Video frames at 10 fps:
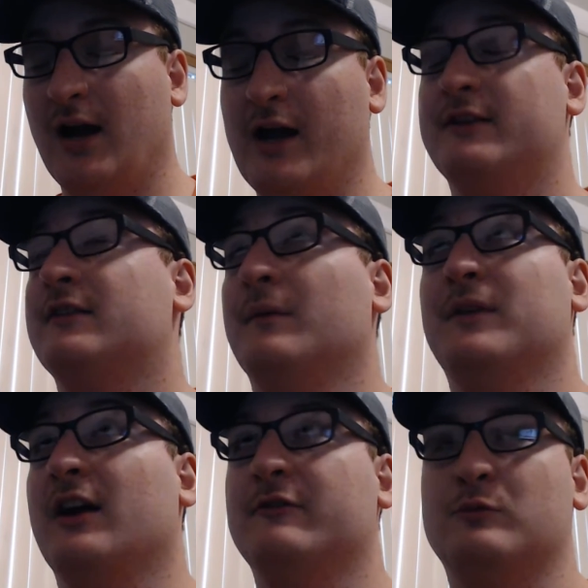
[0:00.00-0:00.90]
it's
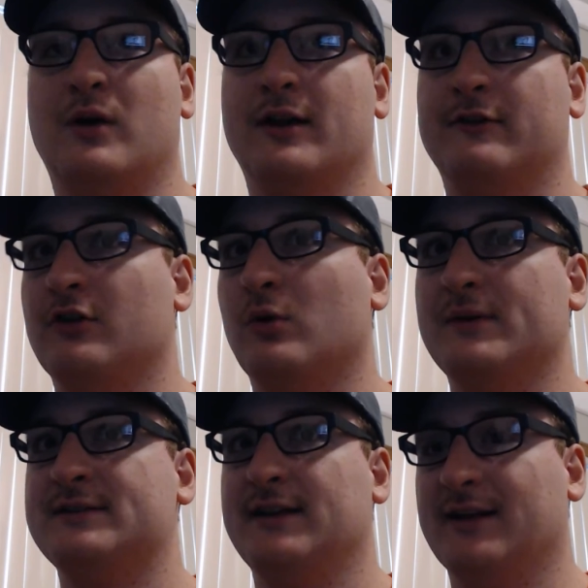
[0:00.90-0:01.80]
something I've wanted to
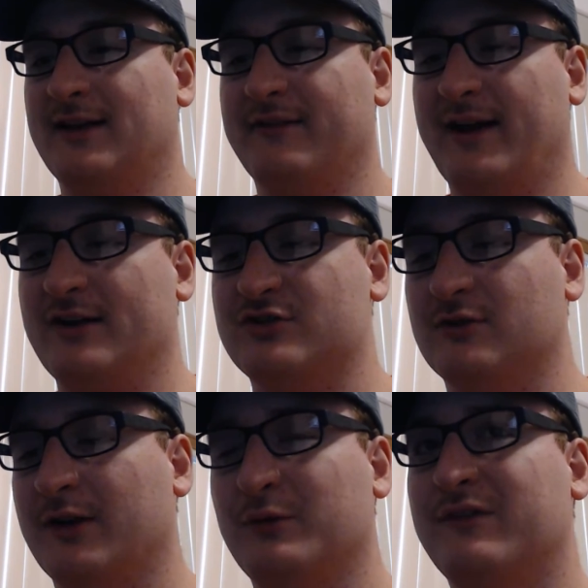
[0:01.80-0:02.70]
always see in live action.
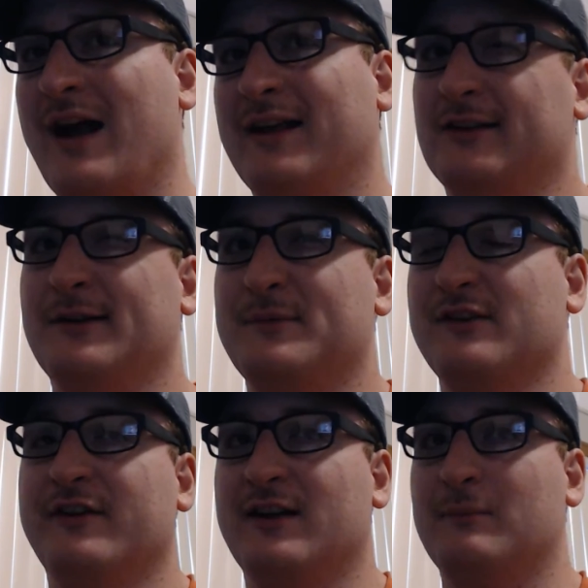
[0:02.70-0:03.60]
Like, we've gotten a glimpse
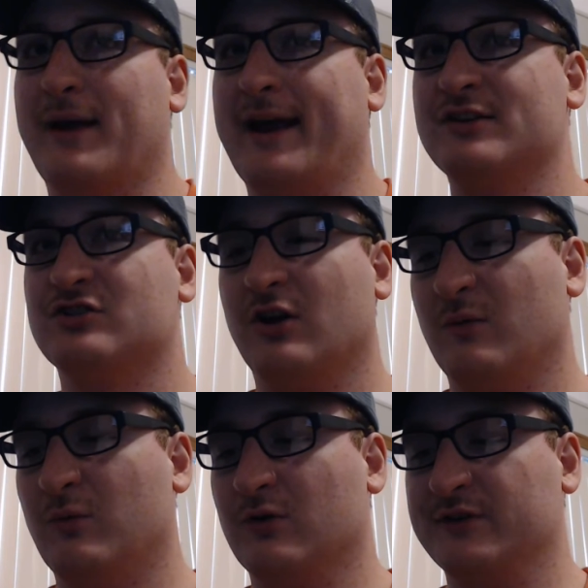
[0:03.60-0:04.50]
of it in past Star
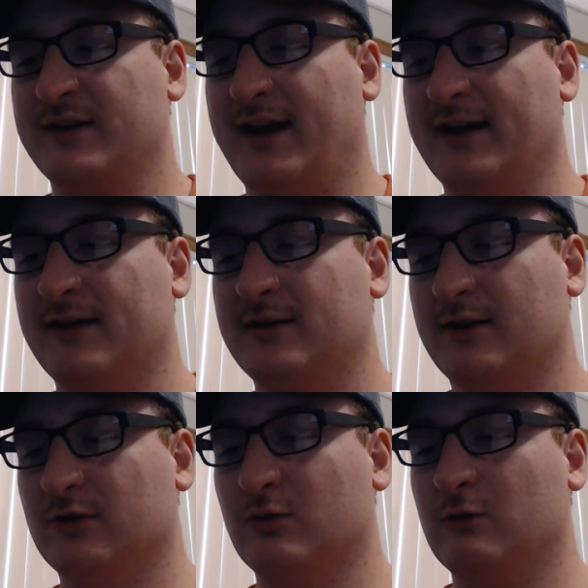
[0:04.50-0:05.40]
Wars canon
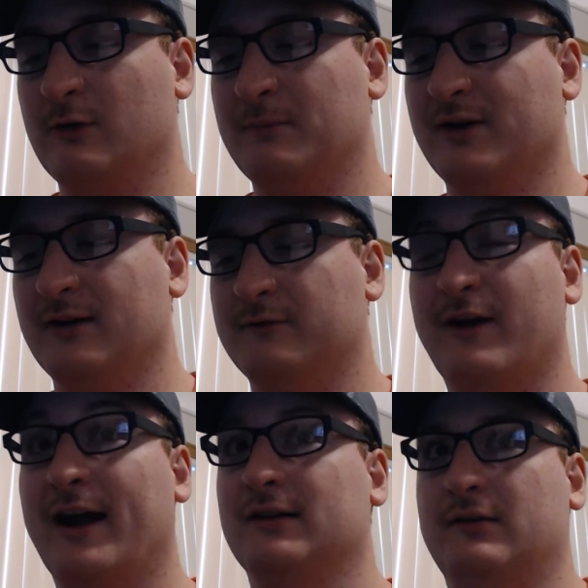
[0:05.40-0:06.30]
and lore, but
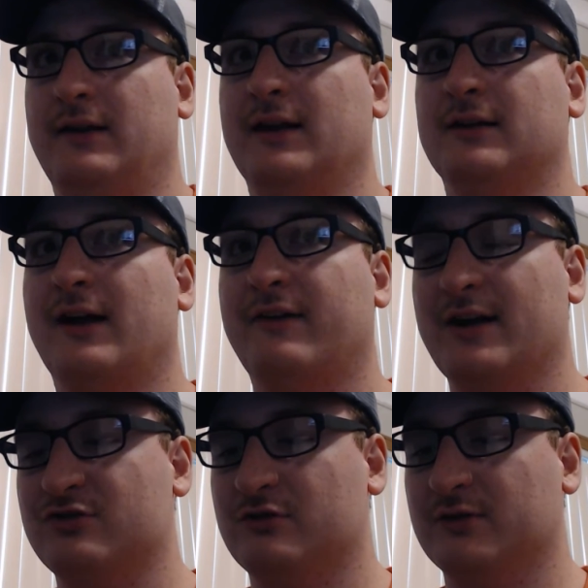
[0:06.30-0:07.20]
finally seeing it in live
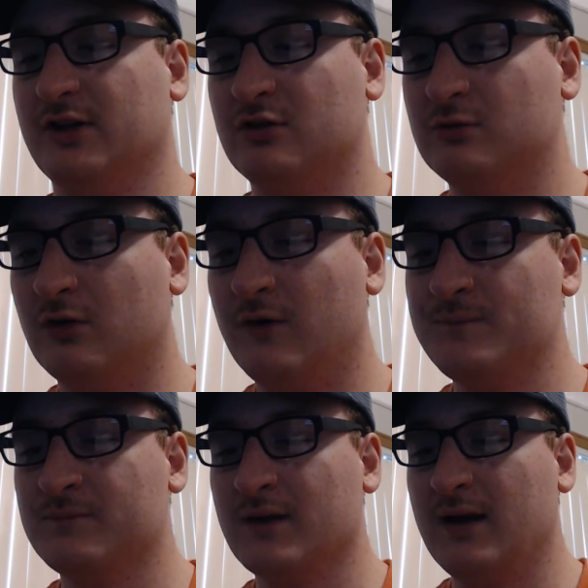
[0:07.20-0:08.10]
action is really cool.
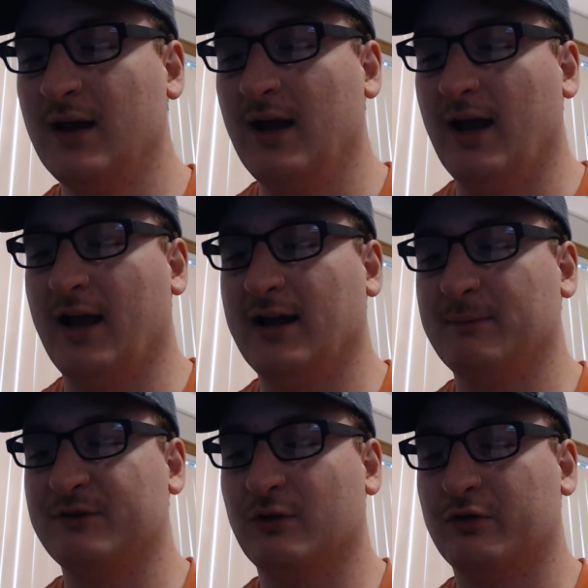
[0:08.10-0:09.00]
And
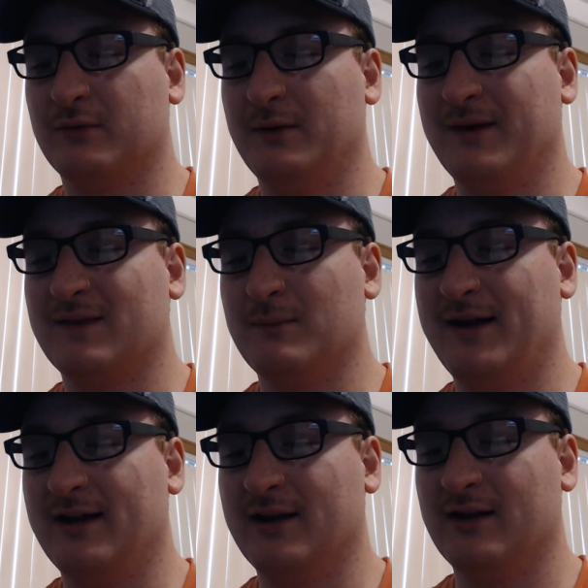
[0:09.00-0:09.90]
episode 3, we get the
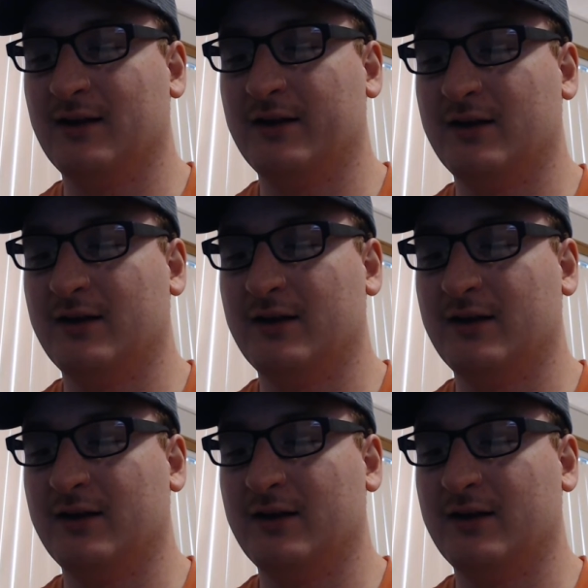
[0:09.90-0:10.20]
meeting